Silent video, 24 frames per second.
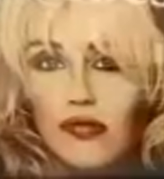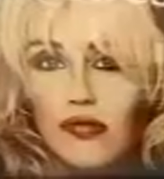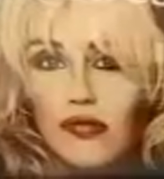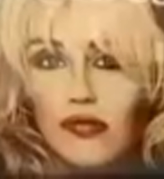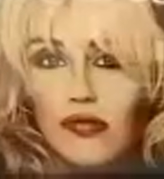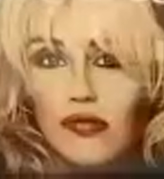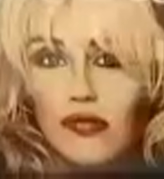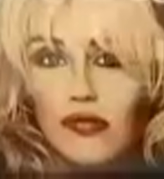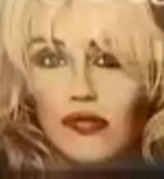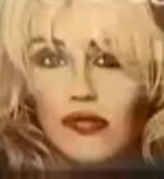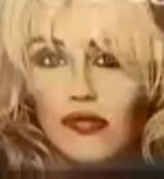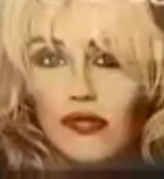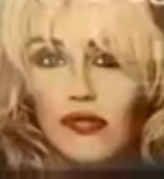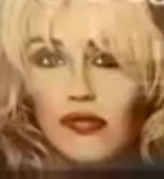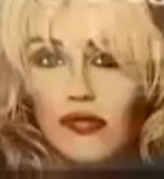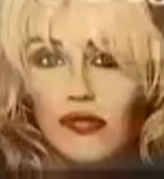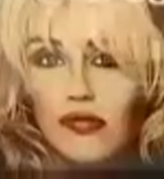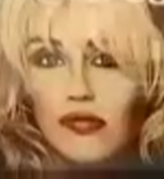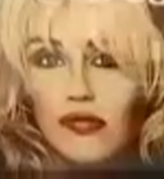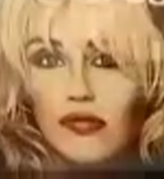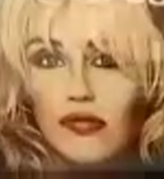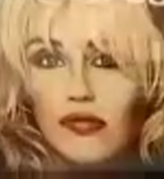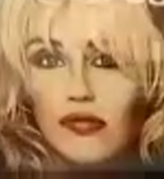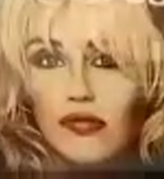
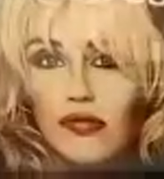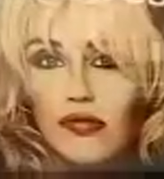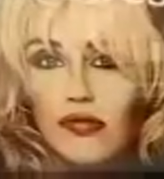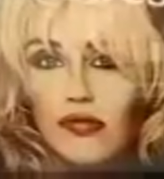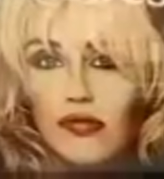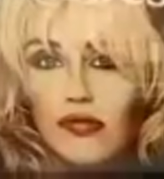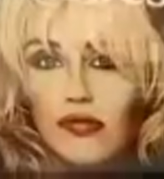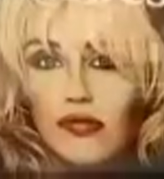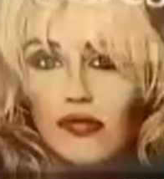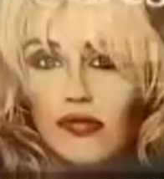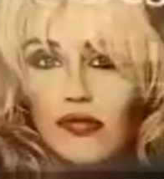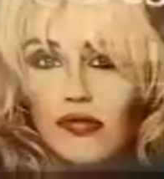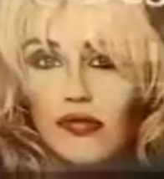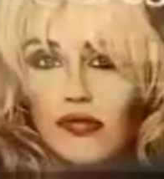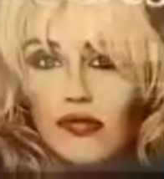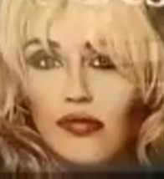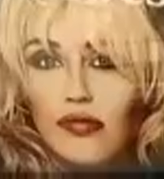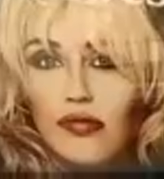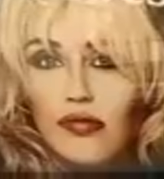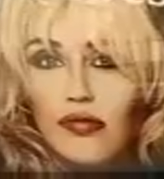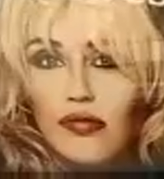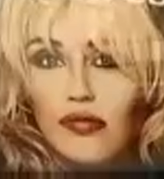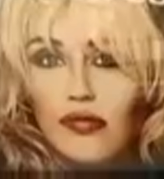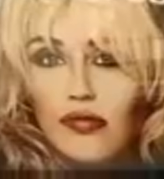
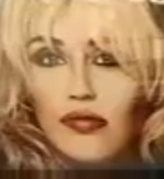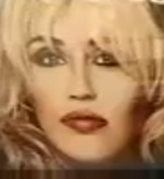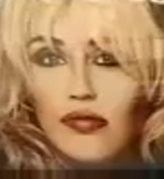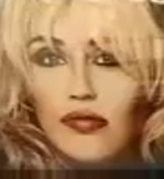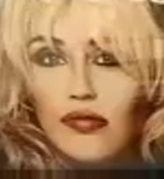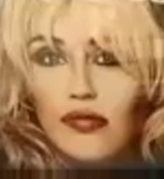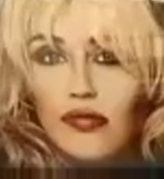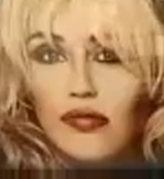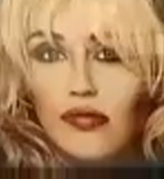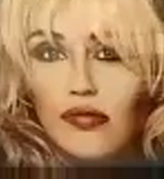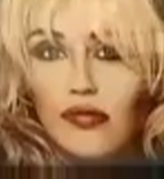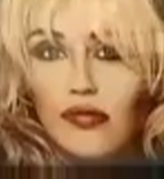[no speech]